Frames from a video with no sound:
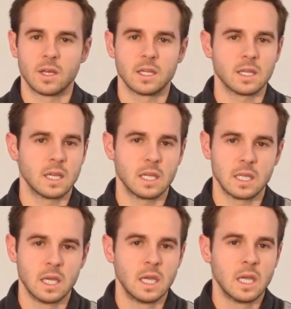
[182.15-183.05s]
It,
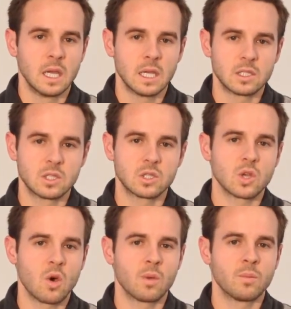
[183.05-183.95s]
it, it's
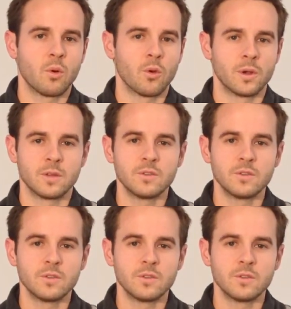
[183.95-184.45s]
so important.